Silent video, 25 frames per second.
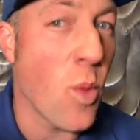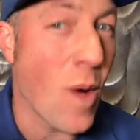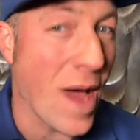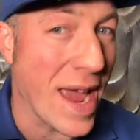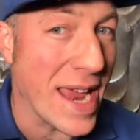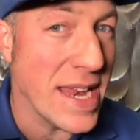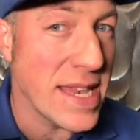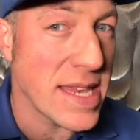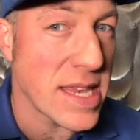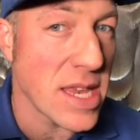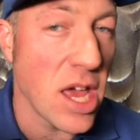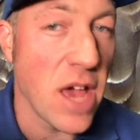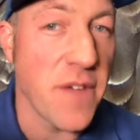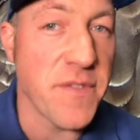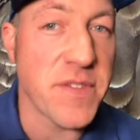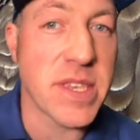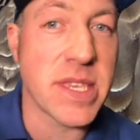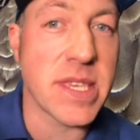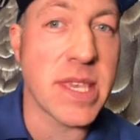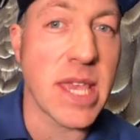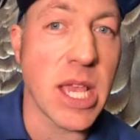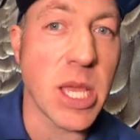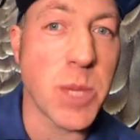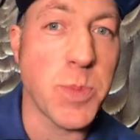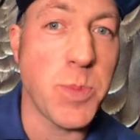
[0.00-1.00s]
weight of
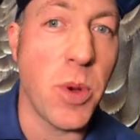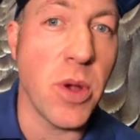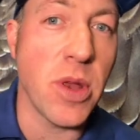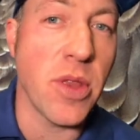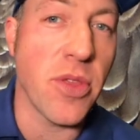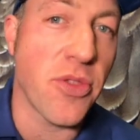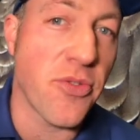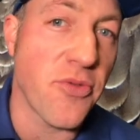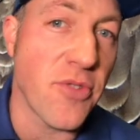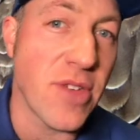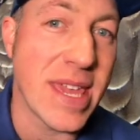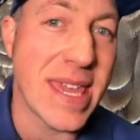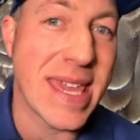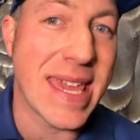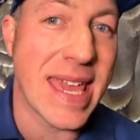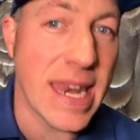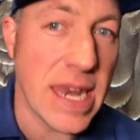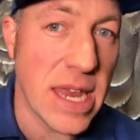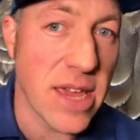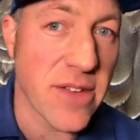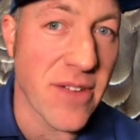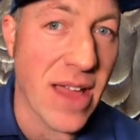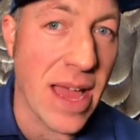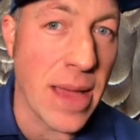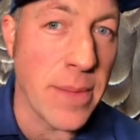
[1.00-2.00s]
6.3
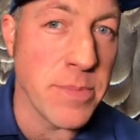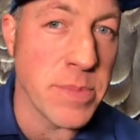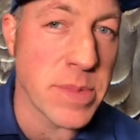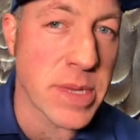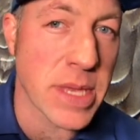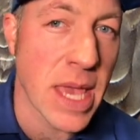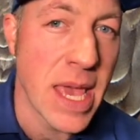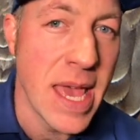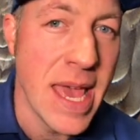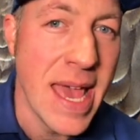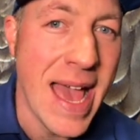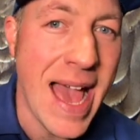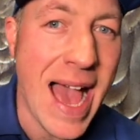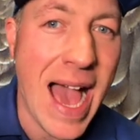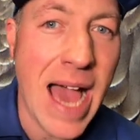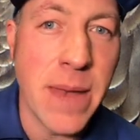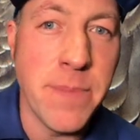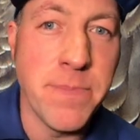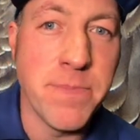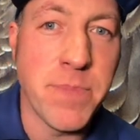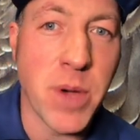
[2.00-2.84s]
kilograms and